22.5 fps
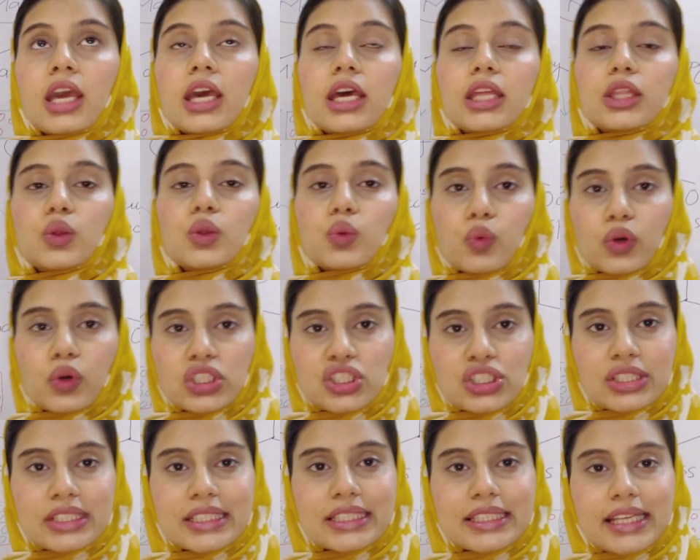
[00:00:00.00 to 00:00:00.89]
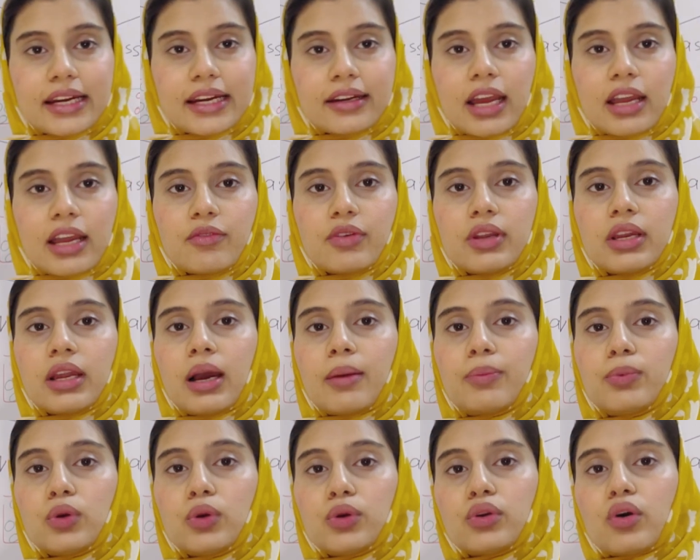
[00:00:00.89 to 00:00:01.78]
the questions that I will
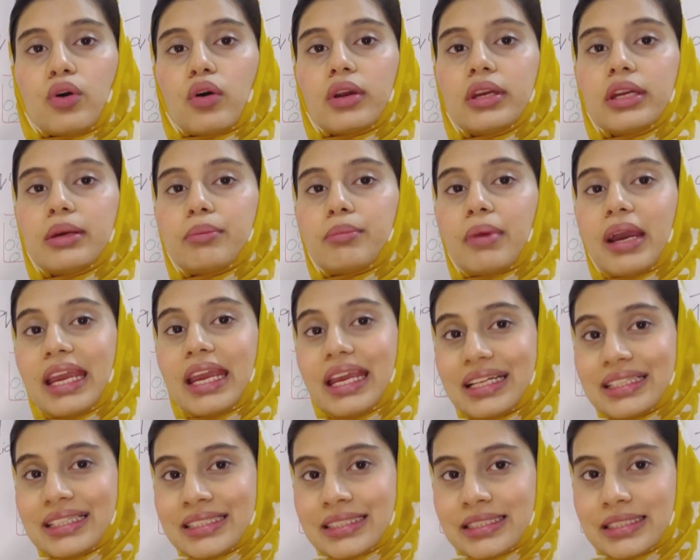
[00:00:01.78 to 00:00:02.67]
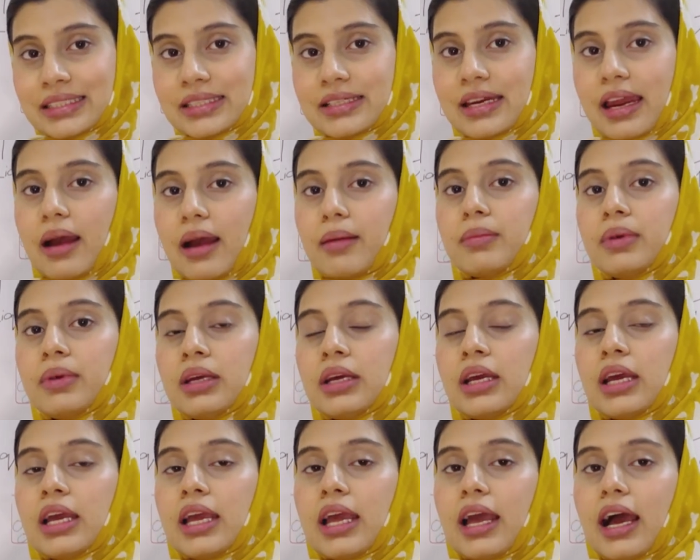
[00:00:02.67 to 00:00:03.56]
upload on my Instagram,
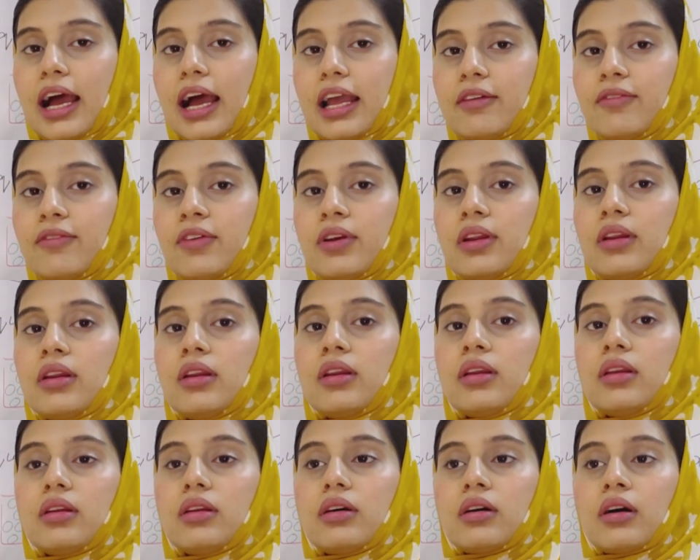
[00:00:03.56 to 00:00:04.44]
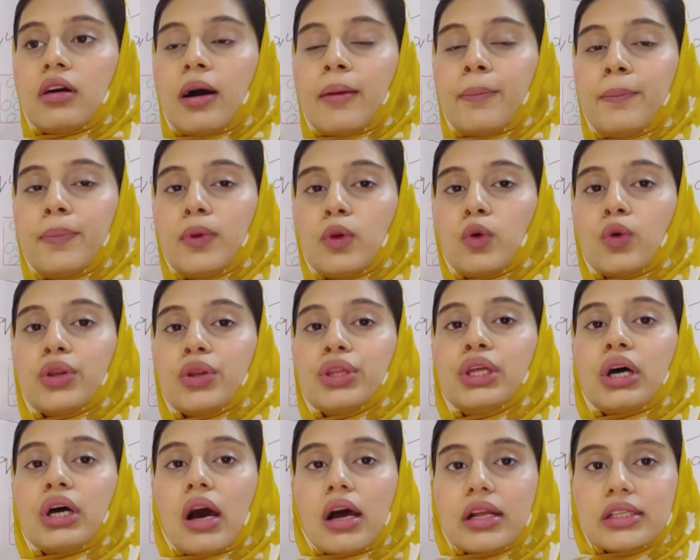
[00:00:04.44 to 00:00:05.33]
I will upload
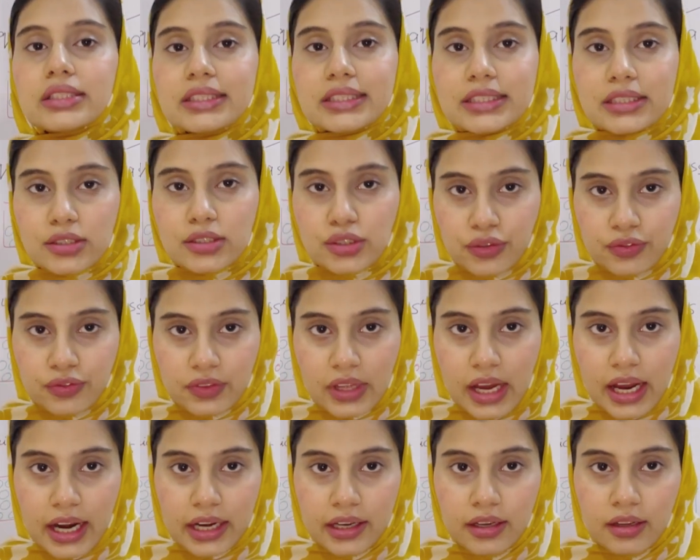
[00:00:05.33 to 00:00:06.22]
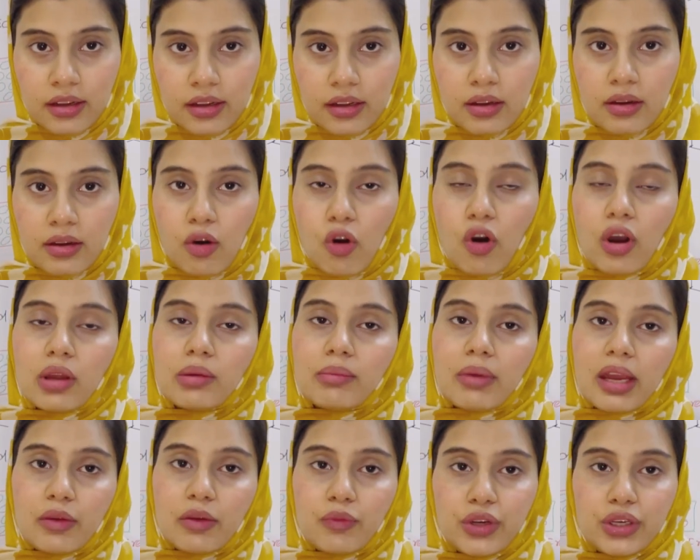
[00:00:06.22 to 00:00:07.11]
the answers of that on
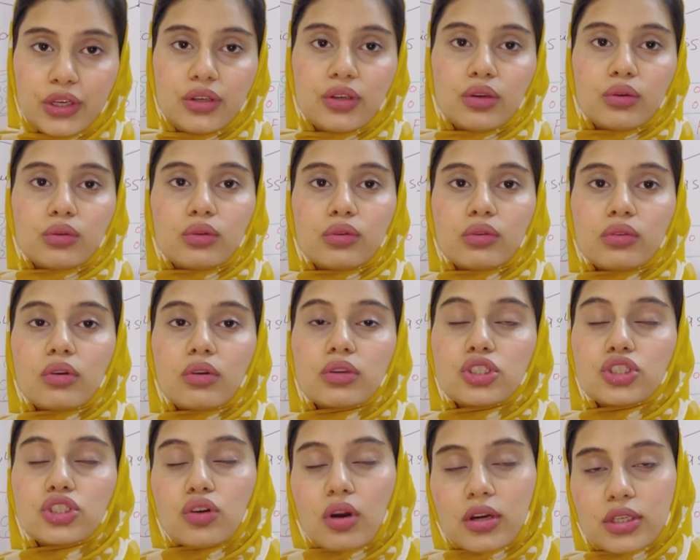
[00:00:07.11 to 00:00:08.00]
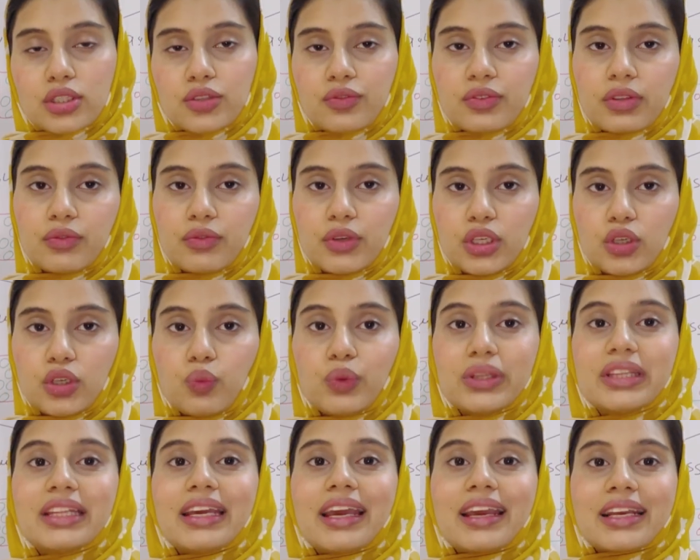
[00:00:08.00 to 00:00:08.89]
my video, on shorts of the video with
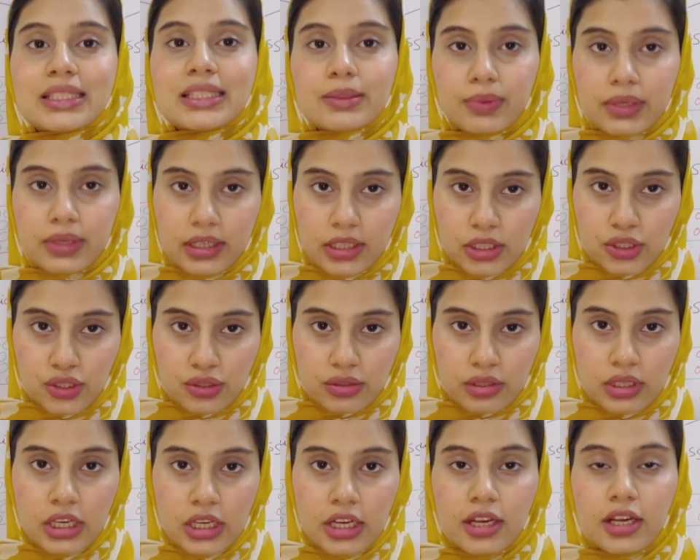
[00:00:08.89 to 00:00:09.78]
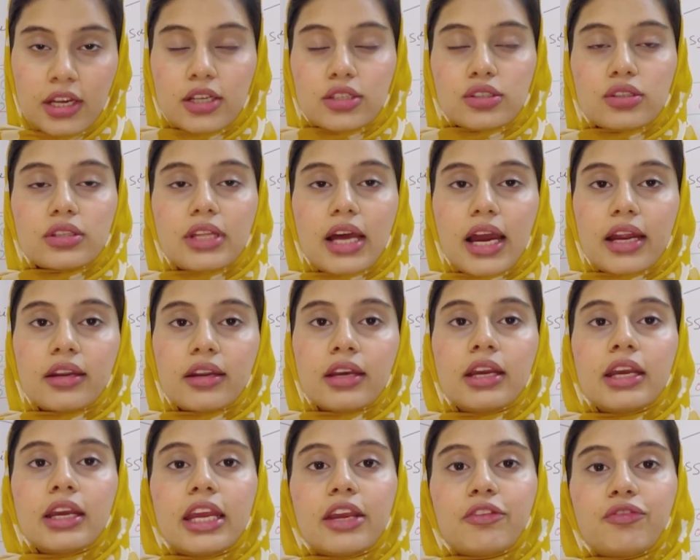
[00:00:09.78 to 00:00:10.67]
explanation, so that
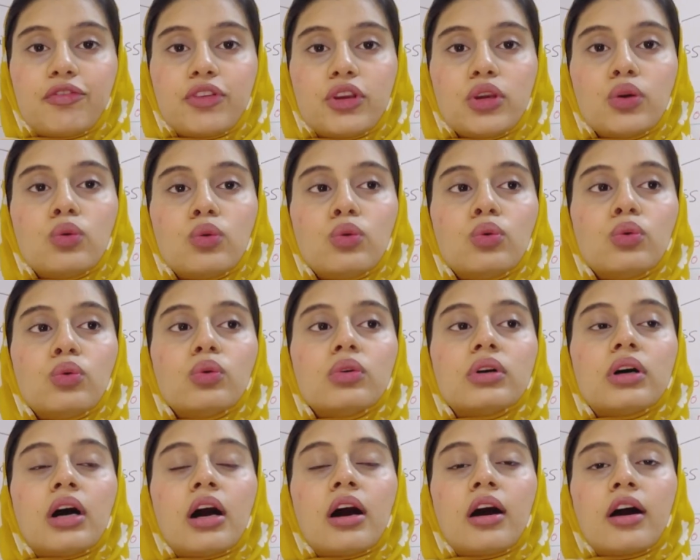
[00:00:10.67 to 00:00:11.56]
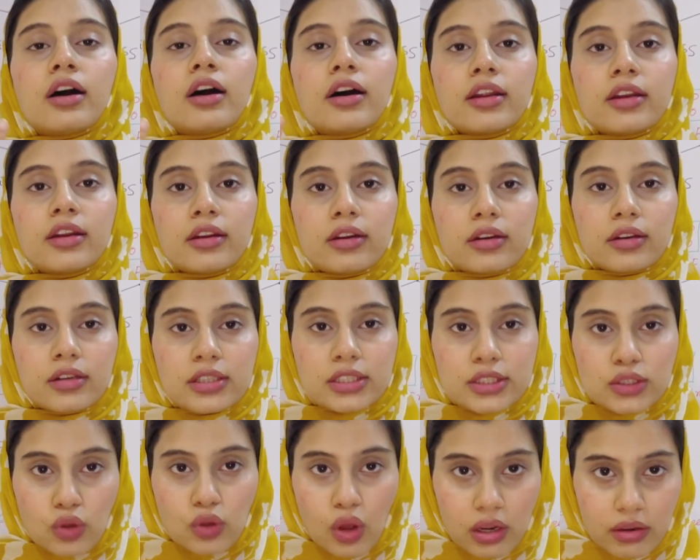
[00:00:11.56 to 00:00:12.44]
if you are
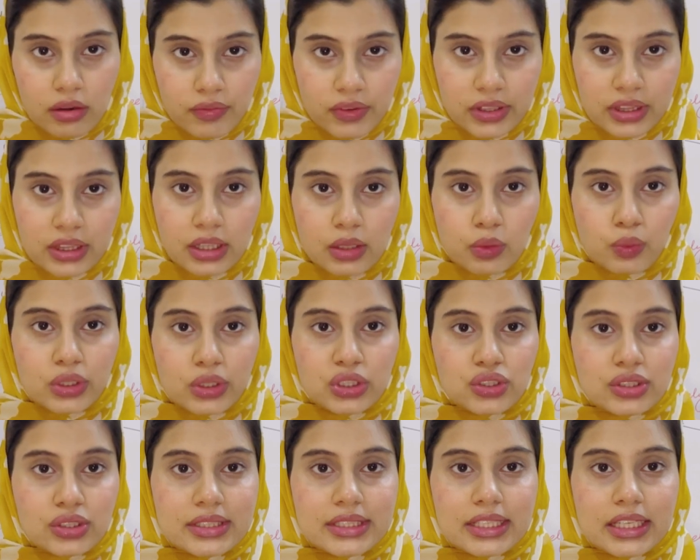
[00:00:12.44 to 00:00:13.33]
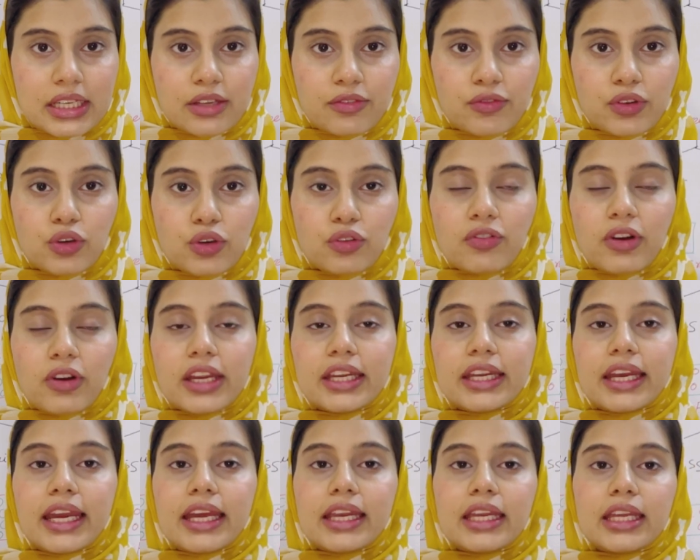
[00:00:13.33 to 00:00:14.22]
solving the questions and if you find
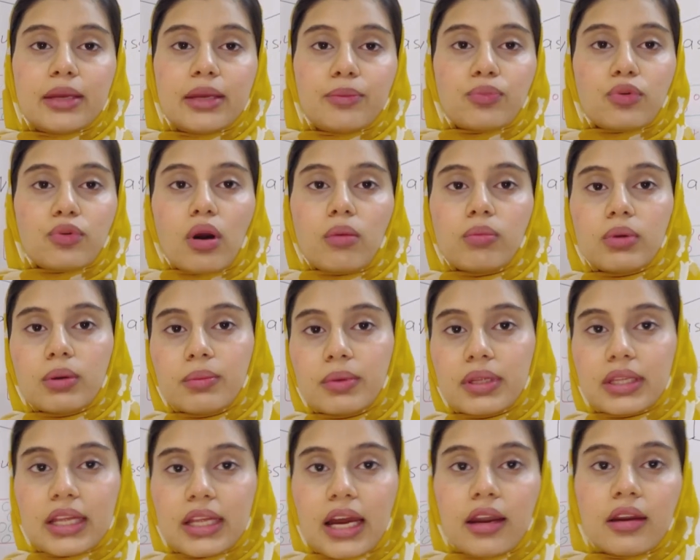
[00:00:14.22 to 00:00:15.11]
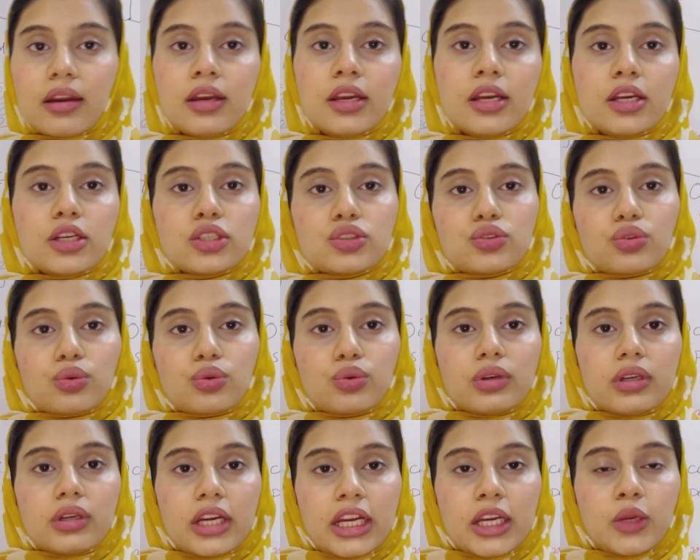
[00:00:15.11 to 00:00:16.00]
any problem in that, so
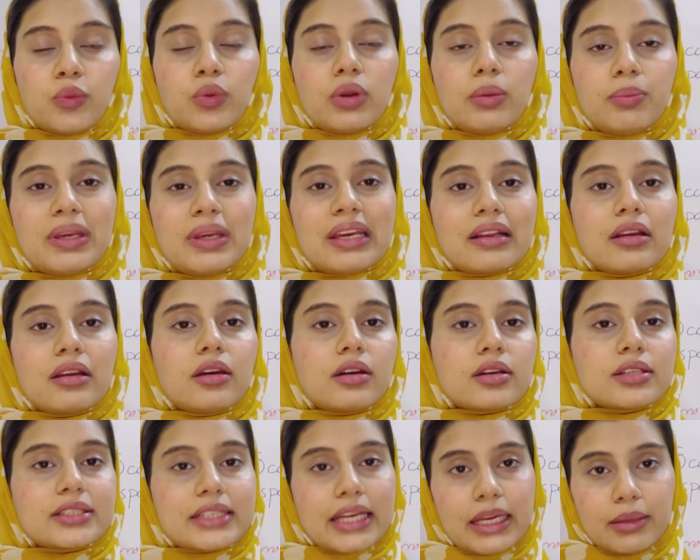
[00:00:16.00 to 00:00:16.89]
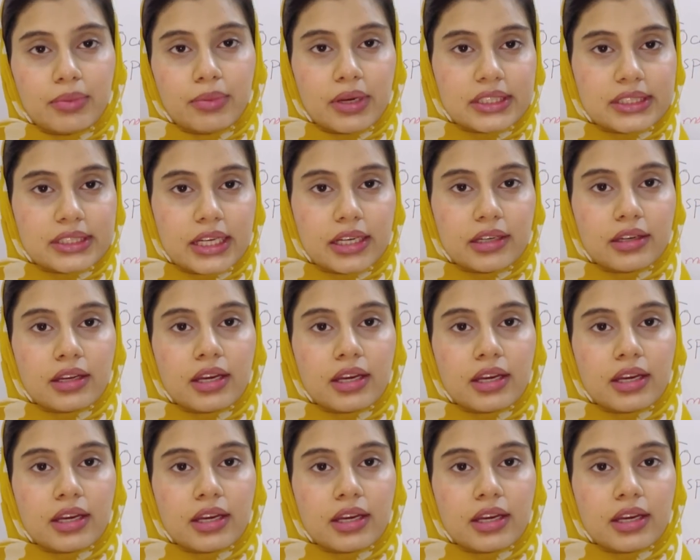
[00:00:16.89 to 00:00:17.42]
it will be clear side by side.